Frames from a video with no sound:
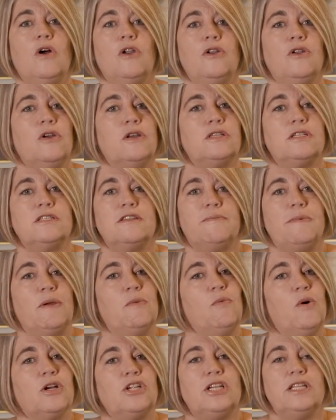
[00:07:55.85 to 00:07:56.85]
Nurses have been
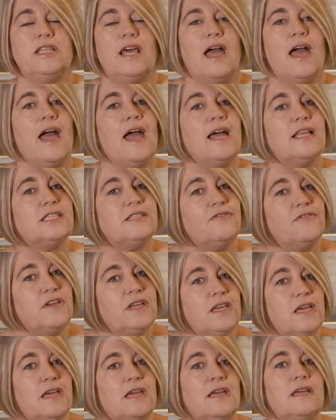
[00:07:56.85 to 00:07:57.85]
washing their hands for
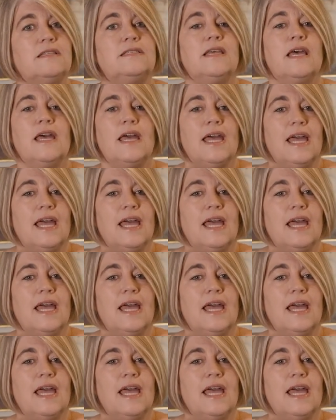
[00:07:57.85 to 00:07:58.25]
years.